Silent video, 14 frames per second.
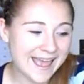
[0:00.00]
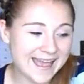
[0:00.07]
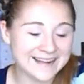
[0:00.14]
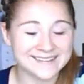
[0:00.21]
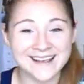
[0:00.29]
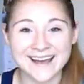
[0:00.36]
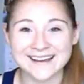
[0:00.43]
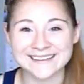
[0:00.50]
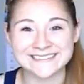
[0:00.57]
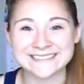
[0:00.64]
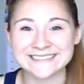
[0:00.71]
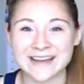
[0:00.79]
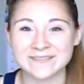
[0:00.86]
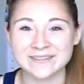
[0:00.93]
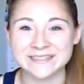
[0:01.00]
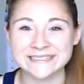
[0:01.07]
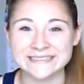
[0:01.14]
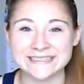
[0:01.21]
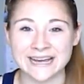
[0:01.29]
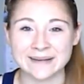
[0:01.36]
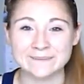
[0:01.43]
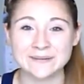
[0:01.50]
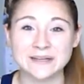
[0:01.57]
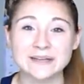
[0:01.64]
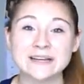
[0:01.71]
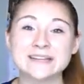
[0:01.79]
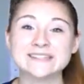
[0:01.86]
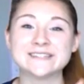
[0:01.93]
And yeah, just have a good time.
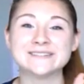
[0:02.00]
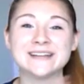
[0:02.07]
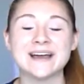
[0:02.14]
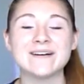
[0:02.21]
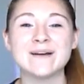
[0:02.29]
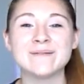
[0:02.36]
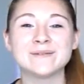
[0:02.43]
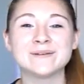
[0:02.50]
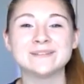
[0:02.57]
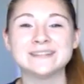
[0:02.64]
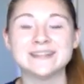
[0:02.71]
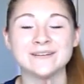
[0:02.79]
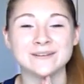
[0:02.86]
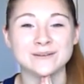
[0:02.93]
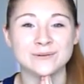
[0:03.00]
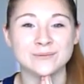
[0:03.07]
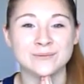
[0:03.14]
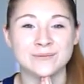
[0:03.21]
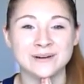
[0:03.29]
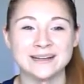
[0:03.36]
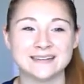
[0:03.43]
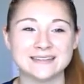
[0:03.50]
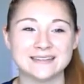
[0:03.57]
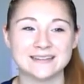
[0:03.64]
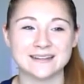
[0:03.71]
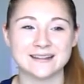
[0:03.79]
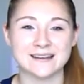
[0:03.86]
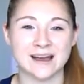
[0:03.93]
So now I'm going to tell you what
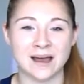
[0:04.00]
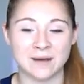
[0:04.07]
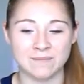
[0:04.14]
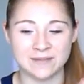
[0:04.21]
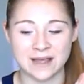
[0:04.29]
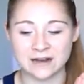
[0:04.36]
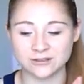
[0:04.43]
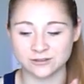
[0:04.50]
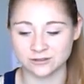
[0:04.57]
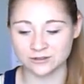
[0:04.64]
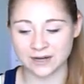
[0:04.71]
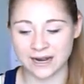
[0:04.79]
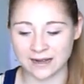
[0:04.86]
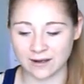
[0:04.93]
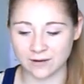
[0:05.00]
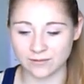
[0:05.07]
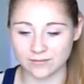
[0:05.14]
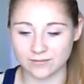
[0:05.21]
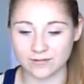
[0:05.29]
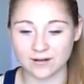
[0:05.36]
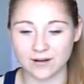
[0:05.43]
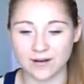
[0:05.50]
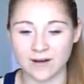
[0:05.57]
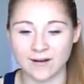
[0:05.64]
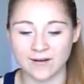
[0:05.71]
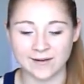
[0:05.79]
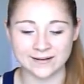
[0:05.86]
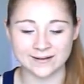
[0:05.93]
the actual tryout
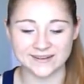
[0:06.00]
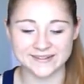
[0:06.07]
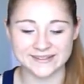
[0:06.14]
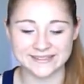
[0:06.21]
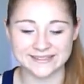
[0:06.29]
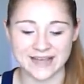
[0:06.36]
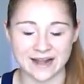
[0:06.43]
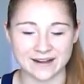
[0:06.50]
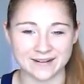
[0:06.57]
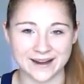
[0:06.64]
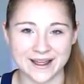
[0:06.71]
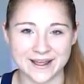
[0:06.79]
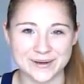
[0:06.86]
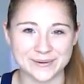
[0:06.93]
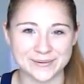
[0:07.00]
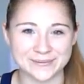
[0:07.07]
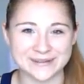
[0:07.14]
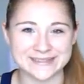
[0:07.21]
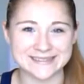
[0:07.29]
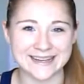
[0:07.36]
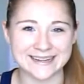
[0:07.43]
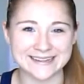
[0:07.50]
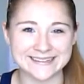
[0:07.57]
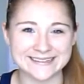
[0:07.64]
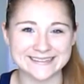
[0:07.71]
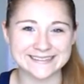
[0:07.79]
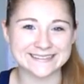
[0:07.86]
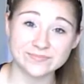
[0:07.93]
on Saturday was
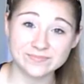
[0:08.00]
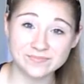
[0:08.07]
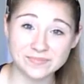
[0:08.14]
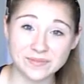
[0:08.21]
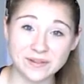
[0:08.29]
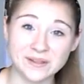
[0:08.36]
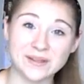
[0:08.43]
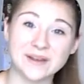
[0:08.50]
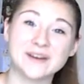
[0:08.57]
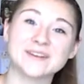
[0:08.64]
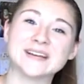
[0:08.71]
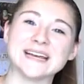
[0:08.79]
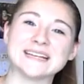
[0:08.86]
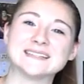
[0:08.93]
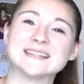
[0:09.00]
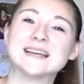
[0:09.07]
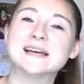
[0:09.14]
like. Okay,